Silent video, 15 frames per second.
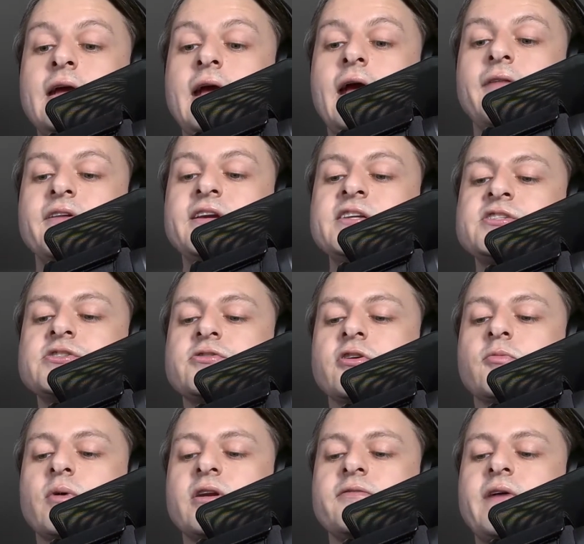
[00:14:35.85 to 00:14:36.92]
and they each
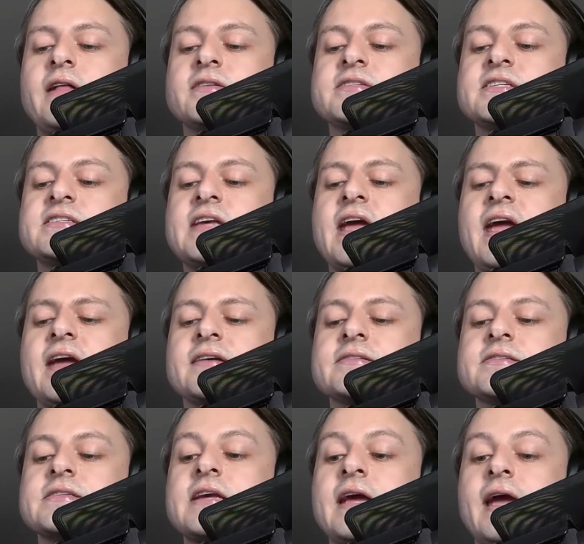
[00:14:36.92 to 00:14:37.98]
took one of Alice's
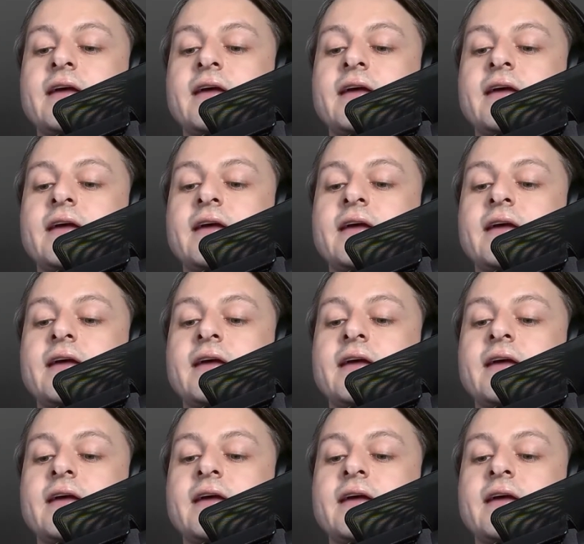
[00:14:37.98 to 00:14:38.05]
hands